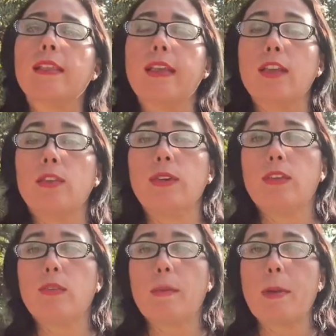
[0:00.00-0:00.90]
that you
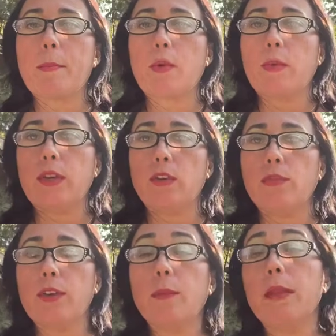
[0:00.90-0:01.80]
need to remember. When you're
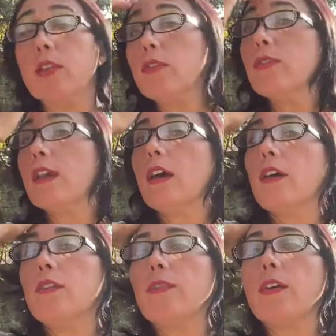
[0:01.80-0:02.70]
filming yourself